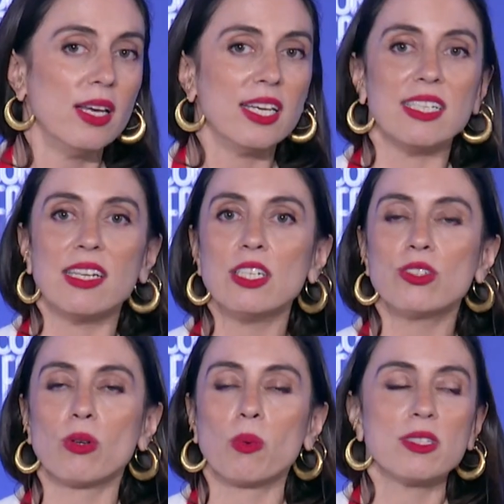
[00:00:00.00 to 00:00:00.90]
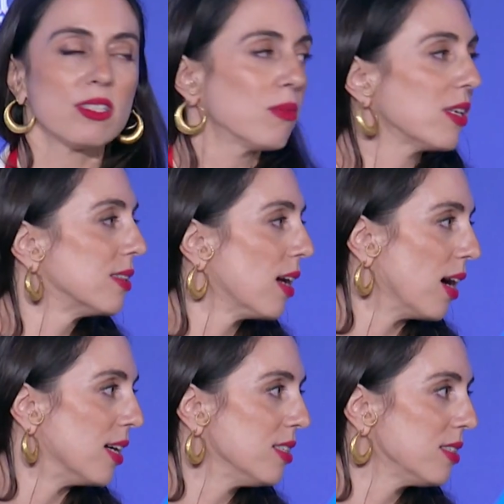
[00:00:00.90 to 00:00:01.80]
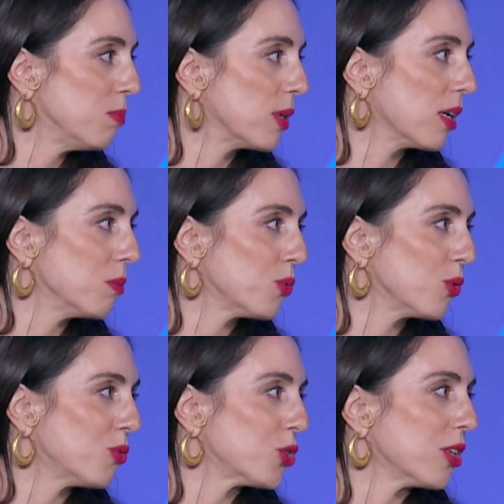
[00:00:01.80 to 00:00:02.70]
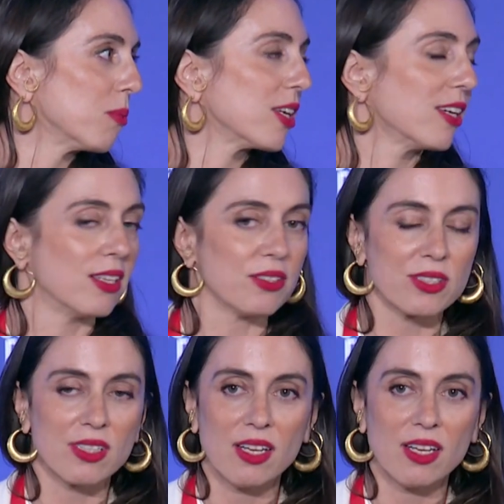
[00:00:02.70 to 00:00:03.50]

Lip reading: In nature, when something dies, it becomes food for something else.